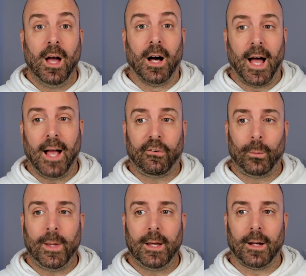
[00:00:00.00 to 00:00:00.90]
Last
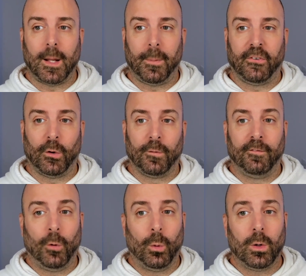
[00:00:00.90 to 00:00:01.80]
week on Episode
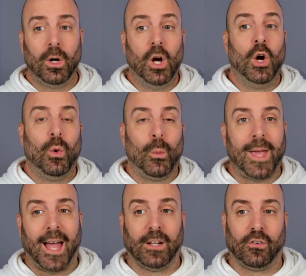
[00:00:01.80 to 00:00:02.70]
4, we
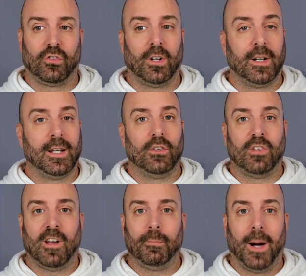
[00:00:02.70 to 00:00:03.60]
had Shirley and
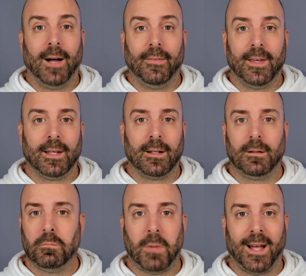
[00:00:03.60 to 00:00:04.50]
Jeff bonding
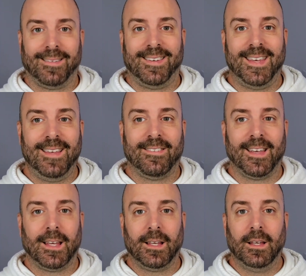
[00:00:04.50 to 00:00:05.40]
by
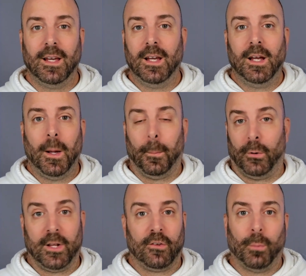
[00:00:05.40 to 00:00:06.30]
teasing
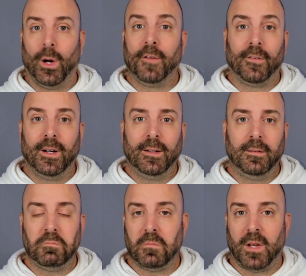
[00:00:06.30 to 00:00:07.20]
Britta's
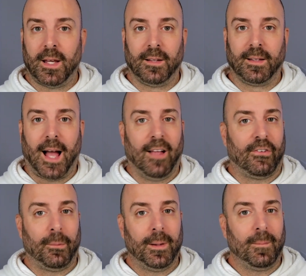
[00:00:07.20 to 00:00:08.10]
boyfriend and
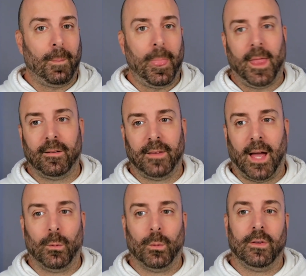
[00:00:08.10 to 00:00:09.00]
gossiping.
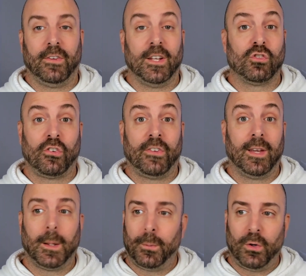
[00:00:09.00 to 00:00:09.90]
That was
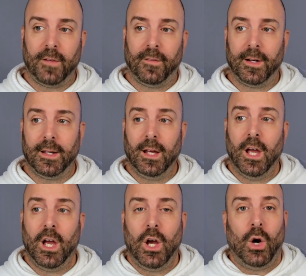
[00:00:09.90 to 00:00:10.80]
interesting and pretty funny.
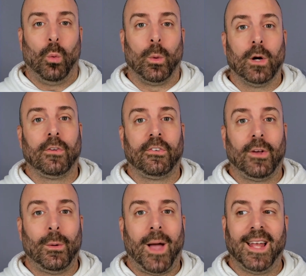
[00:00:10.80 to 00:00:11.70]
We
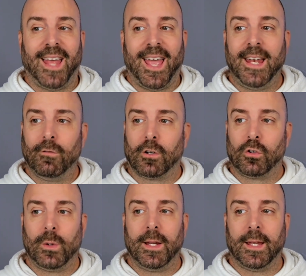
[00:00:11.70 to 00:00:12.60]
also had Annie
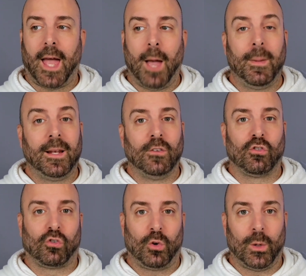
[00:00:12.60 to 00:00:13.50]
recruiting Abed and
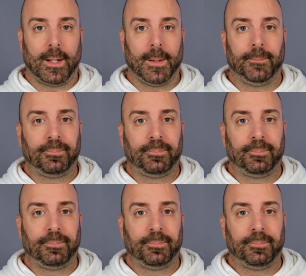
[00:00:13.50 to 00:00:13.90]
Troy